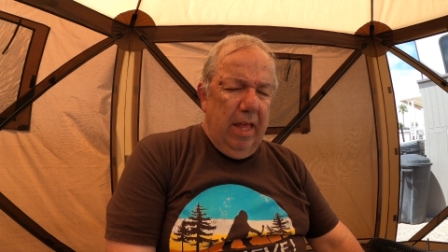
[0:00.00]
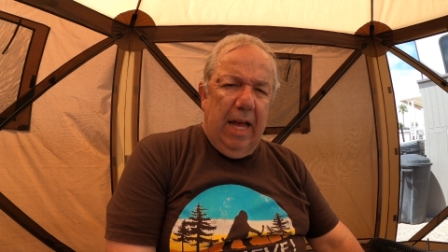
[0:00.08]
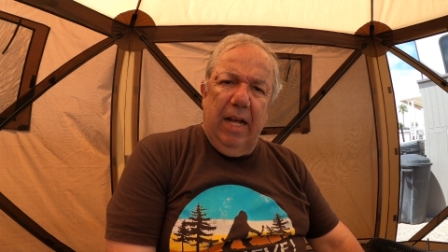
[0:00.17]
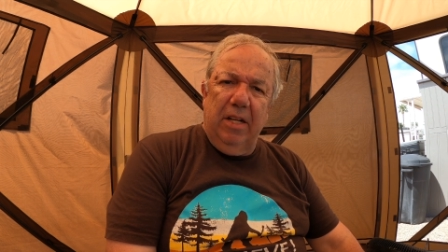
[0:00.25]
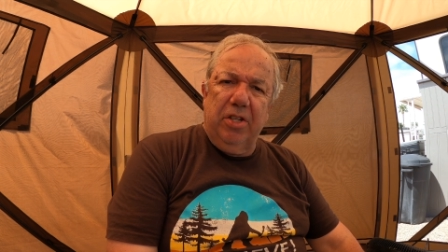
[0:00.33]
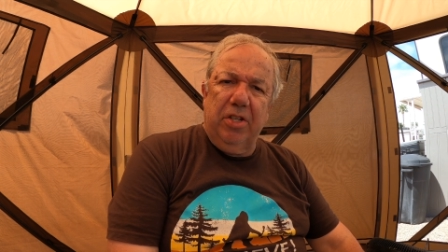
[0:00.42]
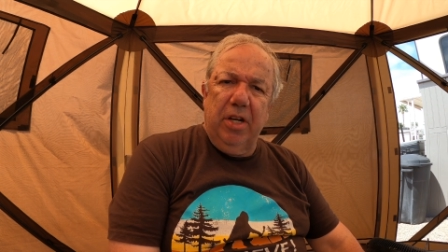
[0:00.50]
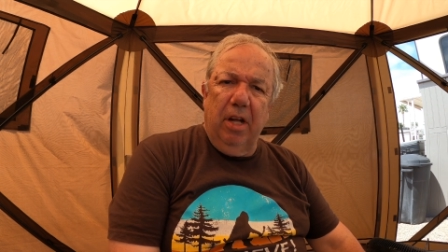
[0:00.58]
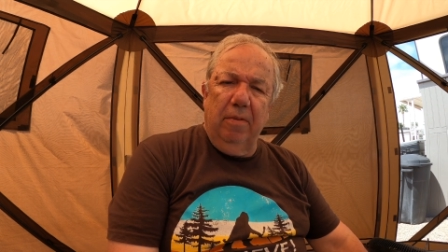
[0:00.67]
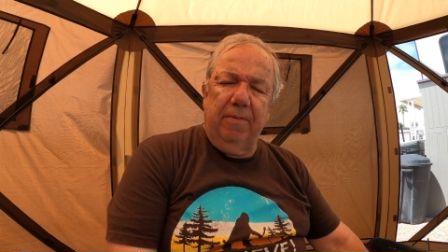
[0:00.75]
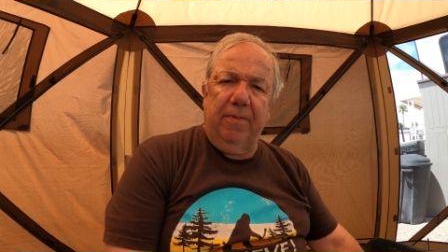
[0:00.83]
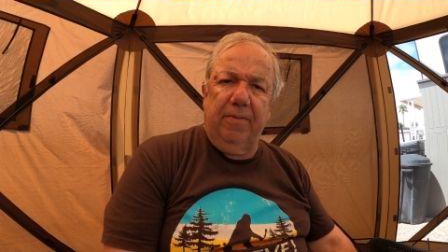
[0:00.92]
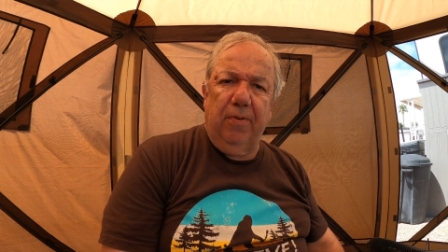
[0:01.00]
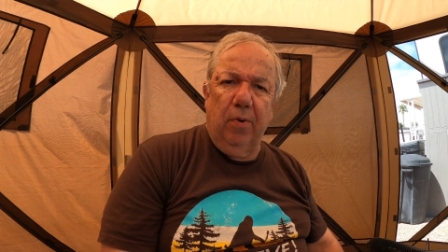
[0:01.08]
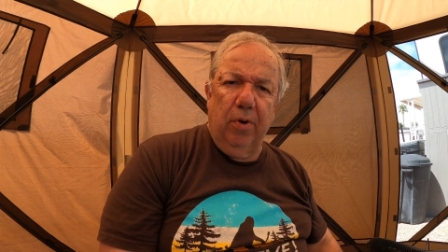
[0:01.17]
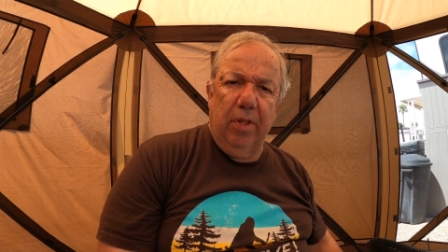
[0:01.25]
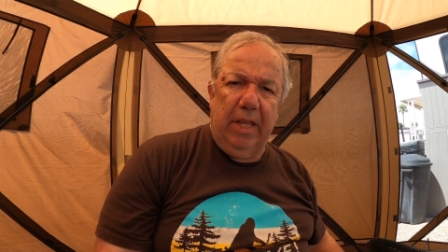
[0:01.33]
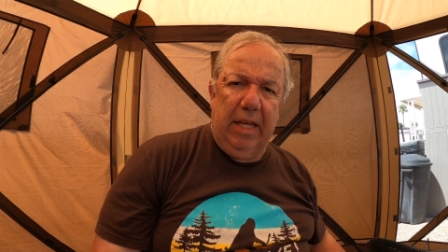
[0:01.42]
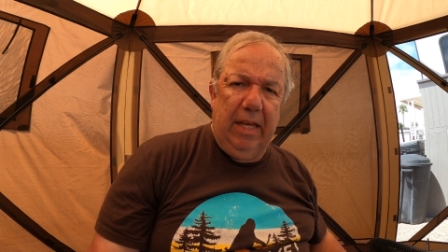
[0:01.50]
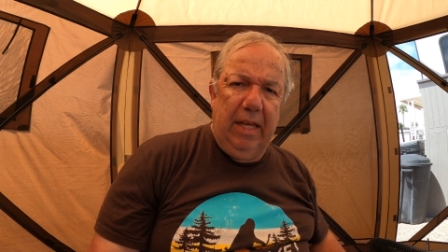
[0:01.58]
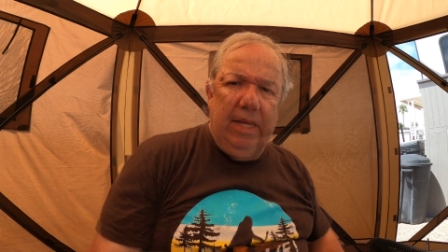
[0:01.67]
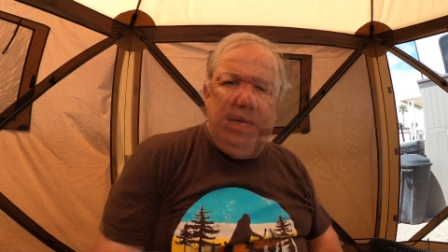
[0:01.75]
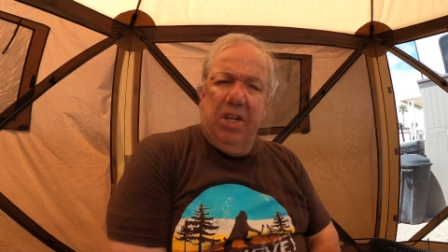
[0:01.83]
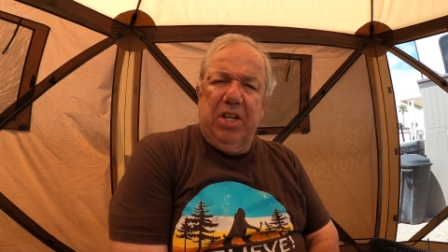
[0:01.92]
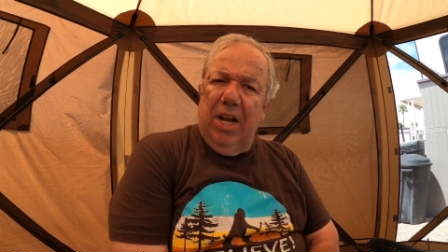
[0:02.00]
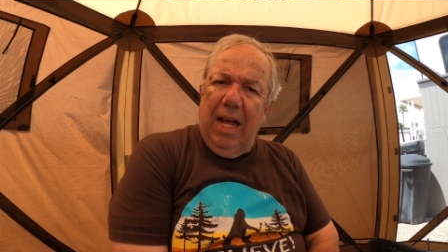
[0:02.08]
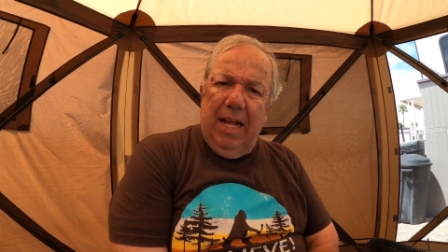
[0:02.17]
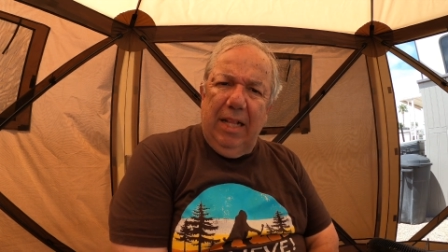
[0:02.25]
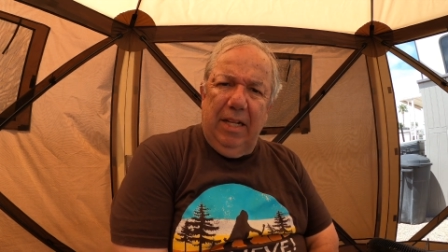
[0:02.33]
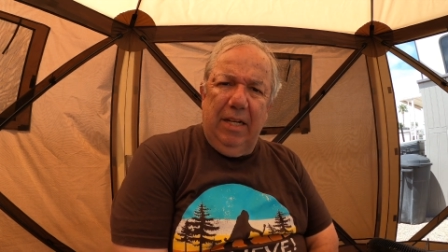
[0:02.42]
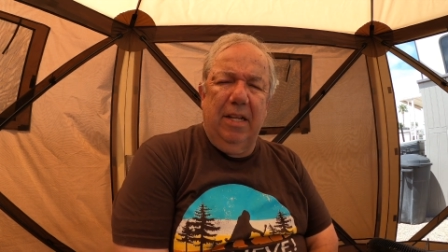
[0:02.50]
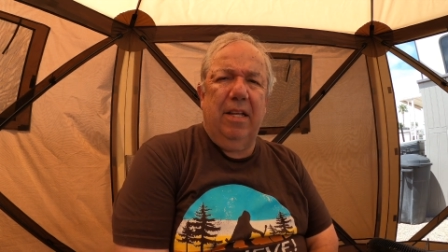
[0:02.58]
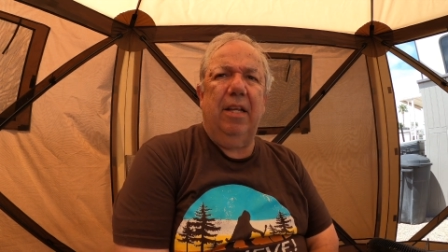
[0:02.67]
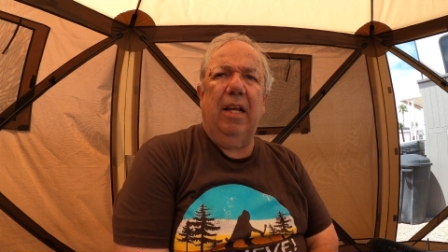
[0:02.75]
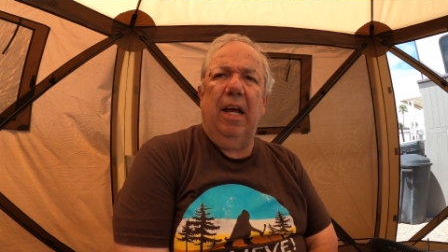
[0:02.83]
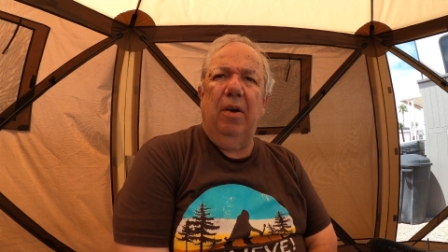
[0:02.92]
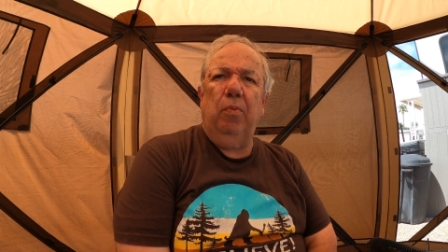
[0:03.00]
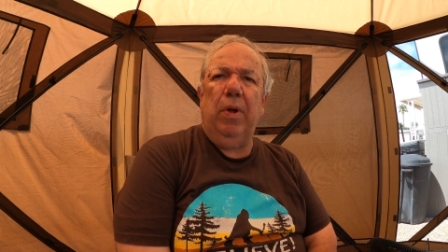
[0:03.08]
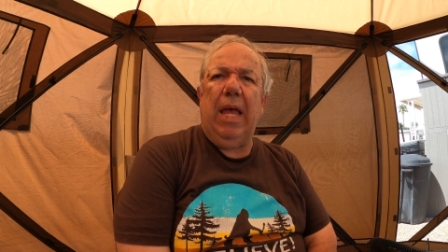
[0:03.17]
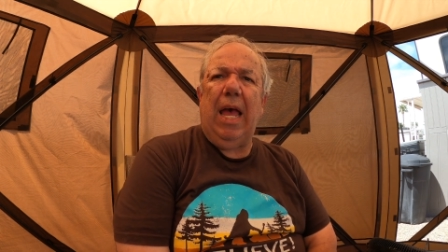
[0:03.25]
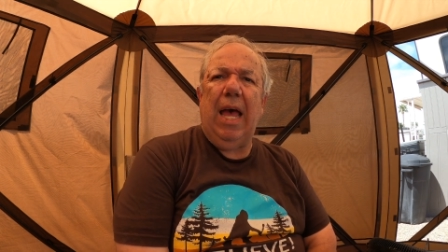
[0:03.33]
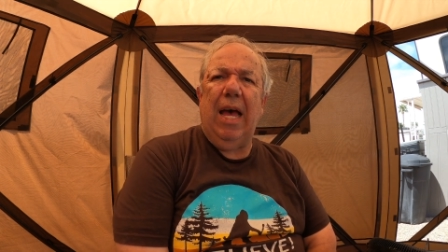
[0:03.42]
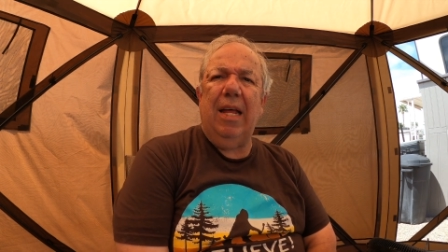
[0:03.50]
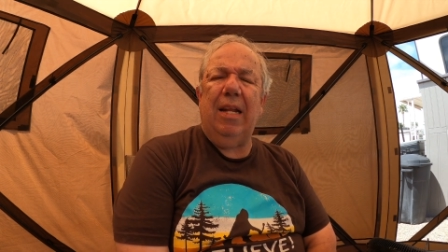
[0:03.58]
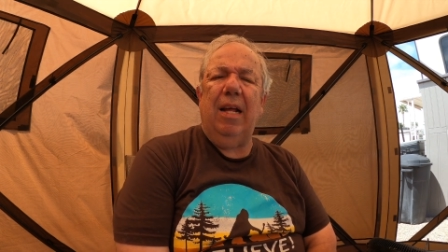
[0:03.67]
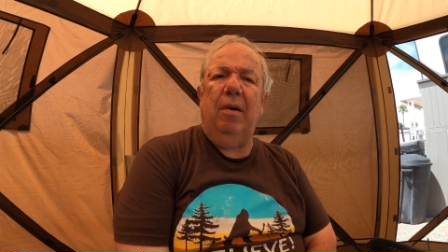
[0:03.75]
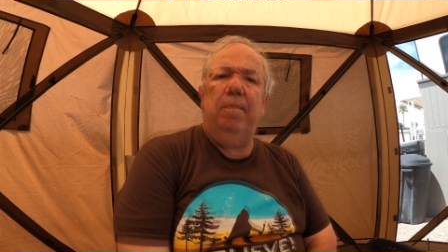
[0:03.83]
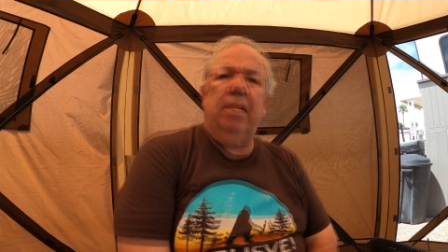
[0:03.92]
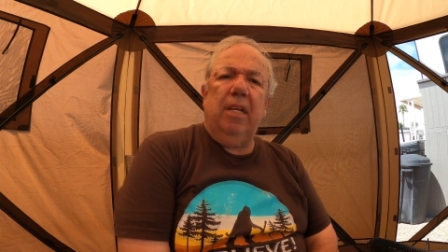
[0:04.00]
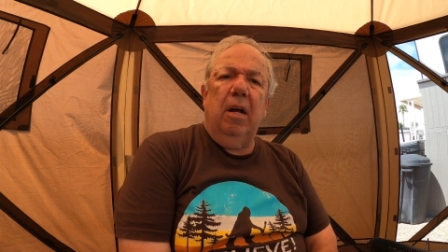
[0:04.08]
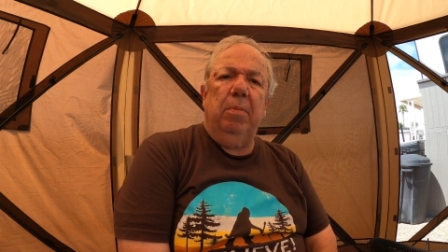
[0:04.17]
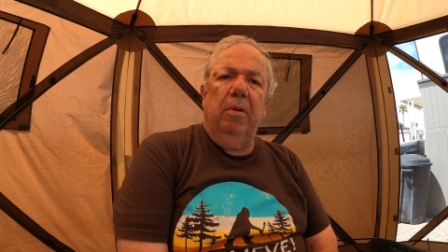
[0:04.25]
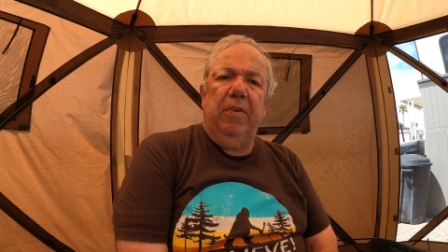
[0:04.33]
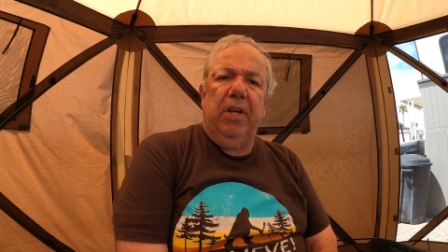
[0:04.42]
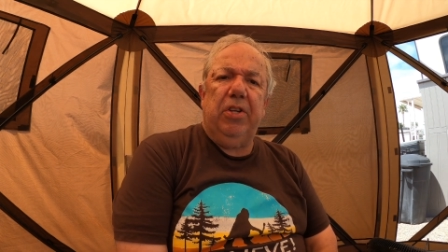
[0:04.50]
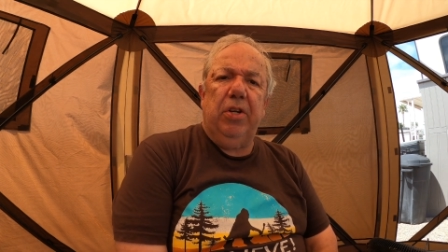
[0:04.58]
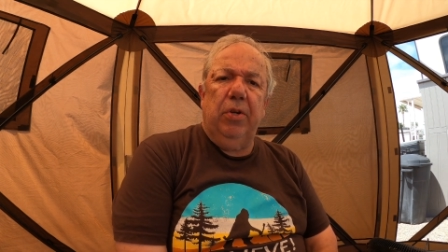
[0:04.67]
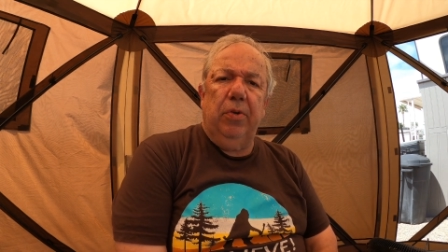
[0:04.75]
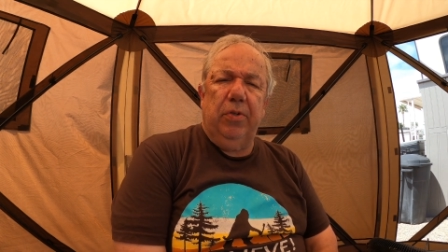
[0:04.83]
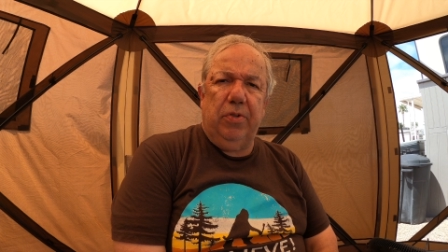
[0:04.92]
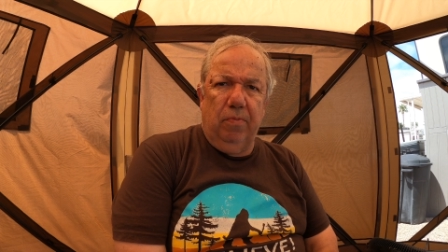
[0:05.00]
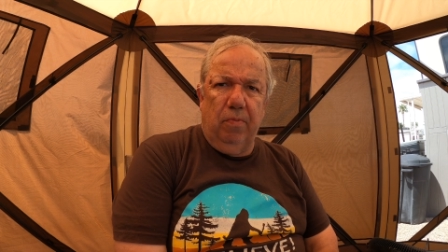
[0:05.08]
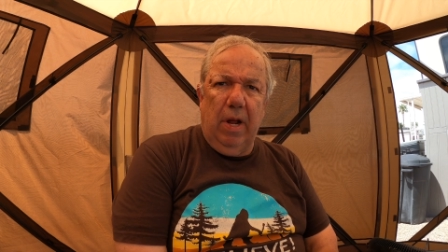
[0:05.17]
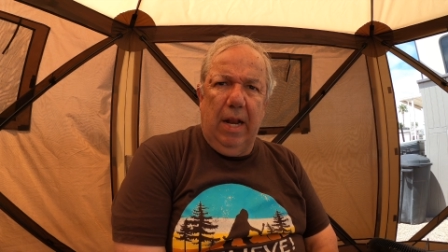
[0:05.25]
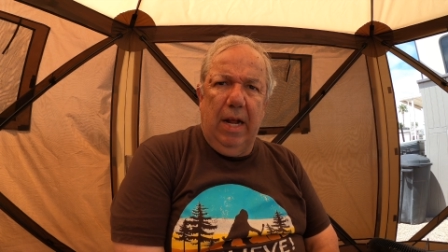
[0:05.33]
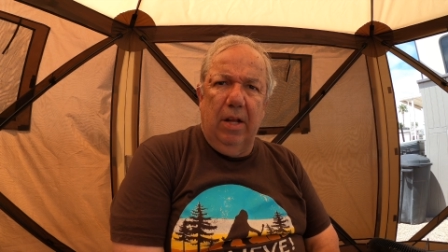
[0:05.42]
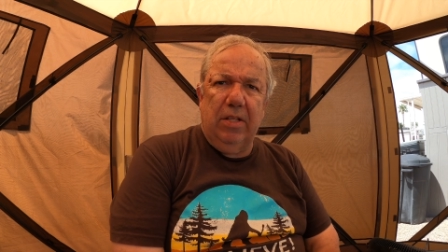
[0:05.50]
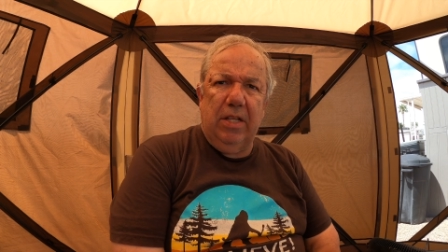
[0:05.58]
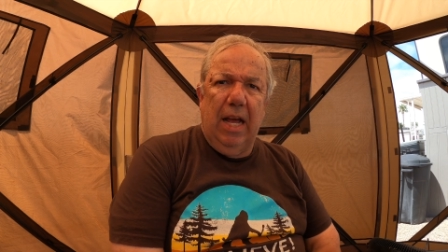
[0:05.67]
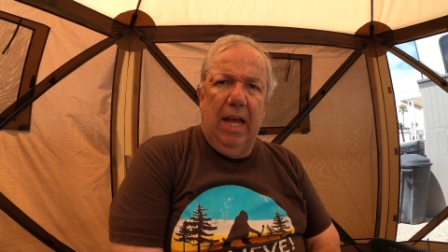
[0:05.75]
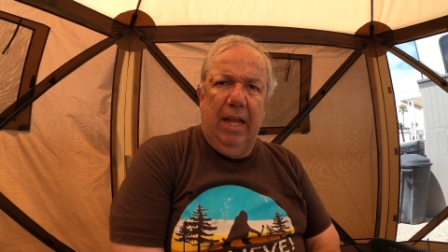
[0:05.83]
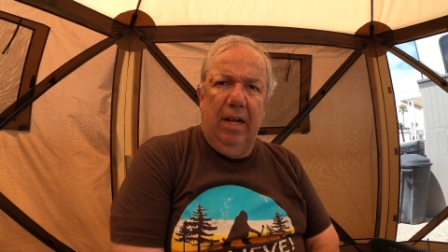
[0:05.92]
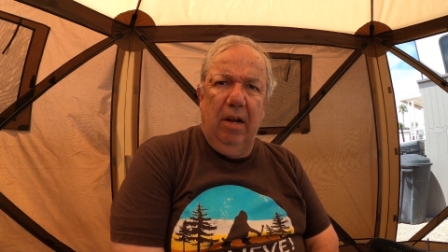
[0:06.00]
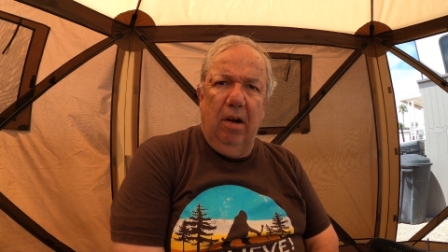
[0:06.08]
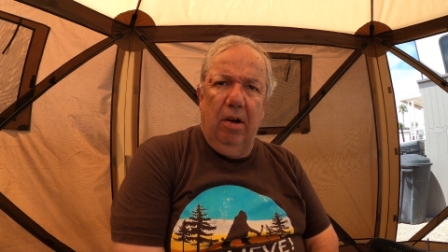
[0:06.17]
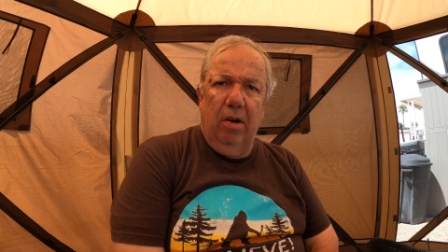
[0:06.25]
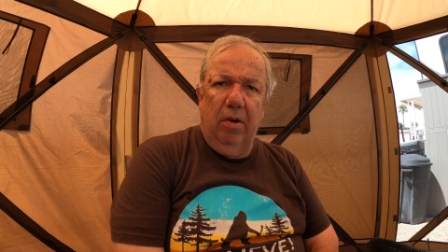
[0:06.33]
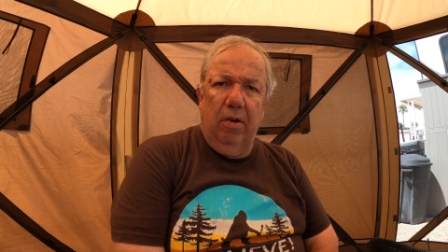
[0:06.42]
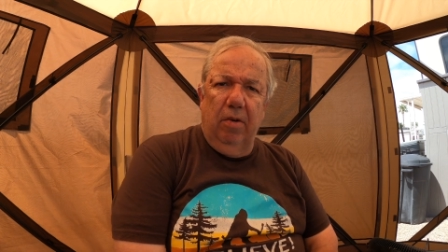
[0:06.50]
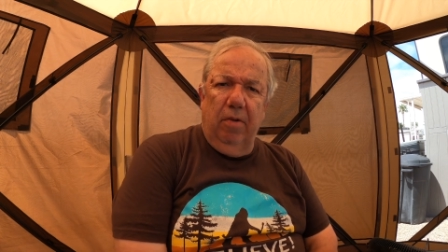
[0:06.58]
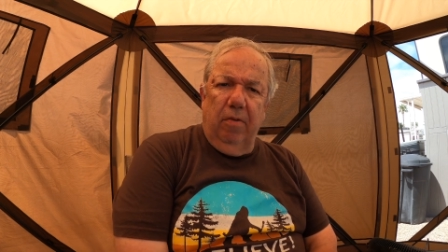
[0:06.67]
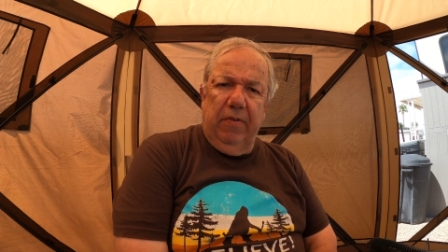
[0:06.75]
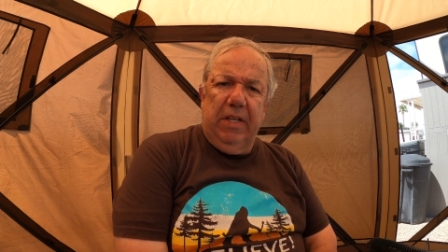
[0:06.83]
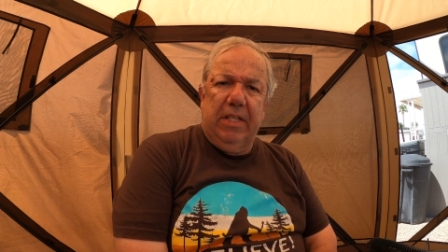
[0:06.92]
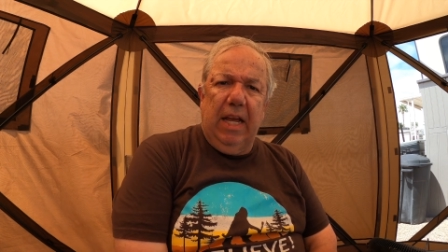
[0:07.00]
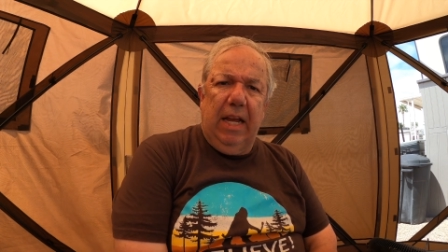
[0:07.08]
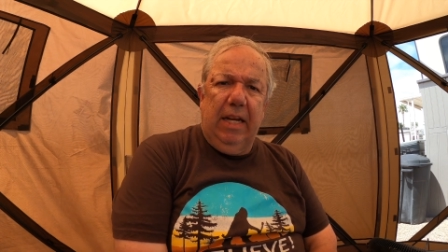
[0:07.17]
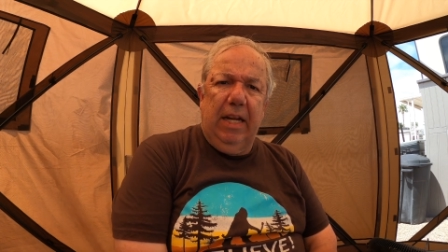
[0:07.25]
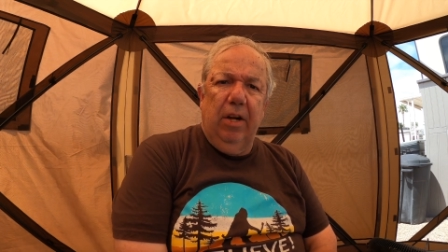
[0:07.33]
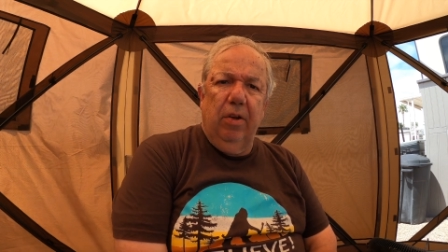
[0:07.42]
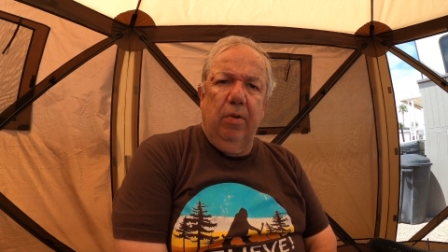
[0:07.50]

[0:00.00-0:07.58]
that shelf for the kitchen island, we had a couple of issues right outside our RV site here.